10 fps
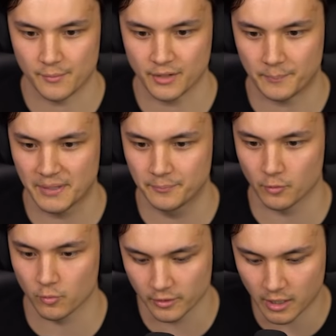right, we got
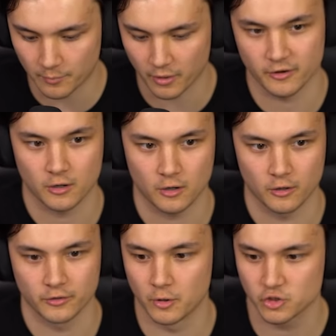people rolling up, brother,
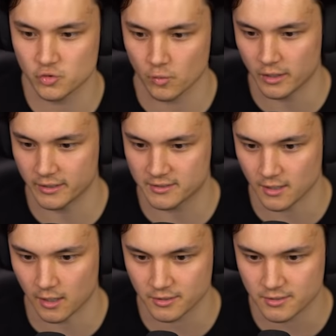on the most wanted
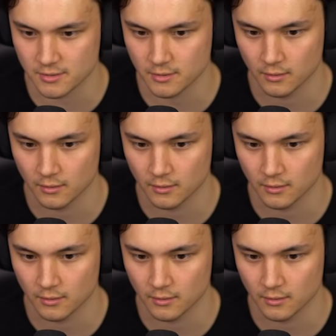sauce.